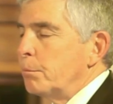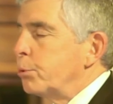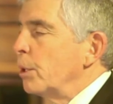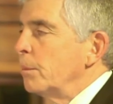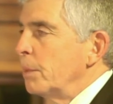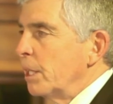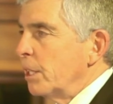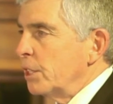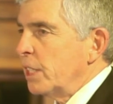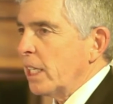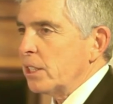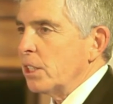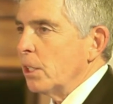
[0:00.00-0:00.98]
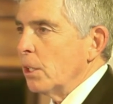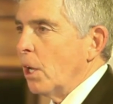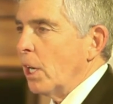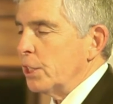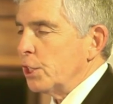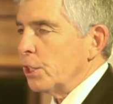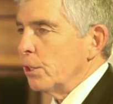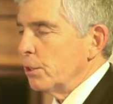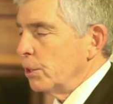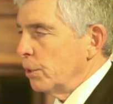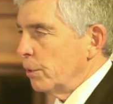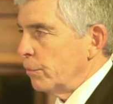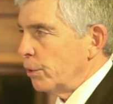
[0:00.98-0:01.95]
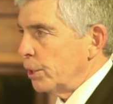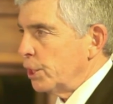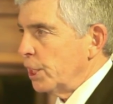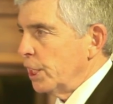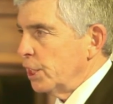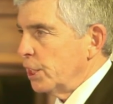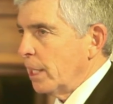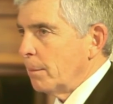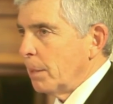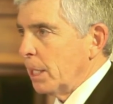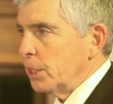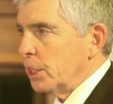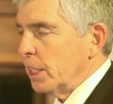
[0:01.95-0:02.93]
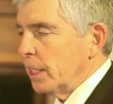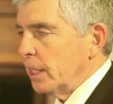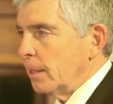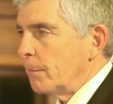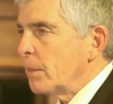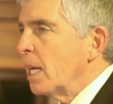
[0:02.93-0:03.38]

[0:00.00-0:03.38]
premier technological universities, MIT.